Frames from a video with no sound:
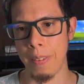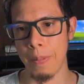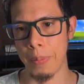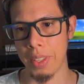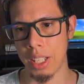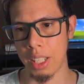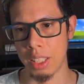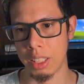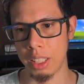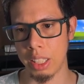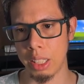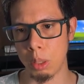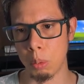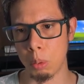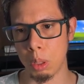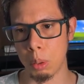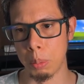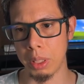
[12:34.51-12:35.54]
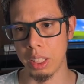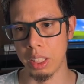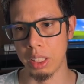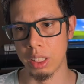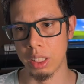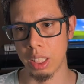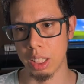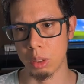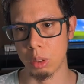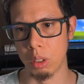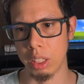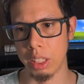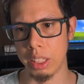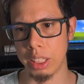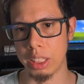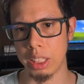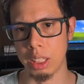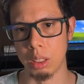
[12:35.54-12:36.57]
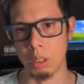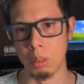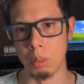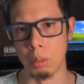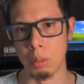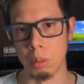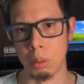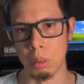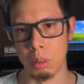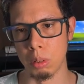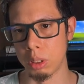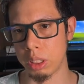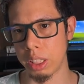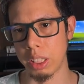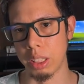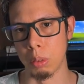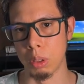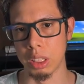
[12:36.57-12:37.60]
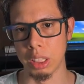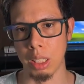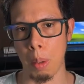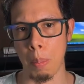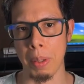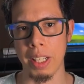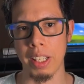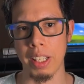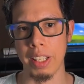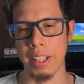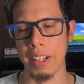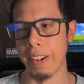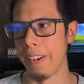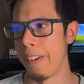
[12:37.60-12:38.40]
And it will be actually easier to see what's happening here.